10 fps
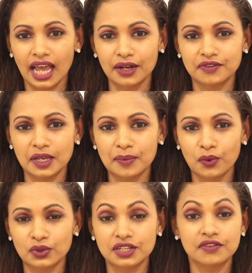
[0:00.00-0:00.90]
line for
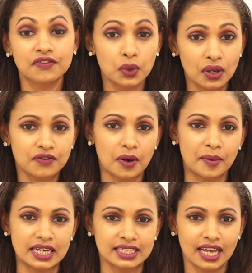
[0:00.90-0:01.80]
importing fuel from
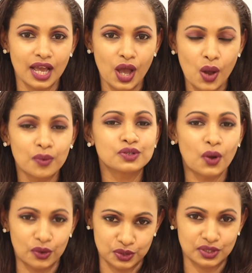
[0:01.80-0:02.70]
India was
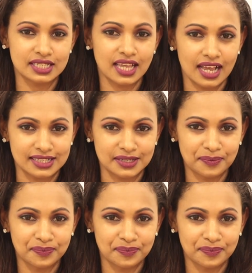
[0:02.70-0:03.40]
also discussed.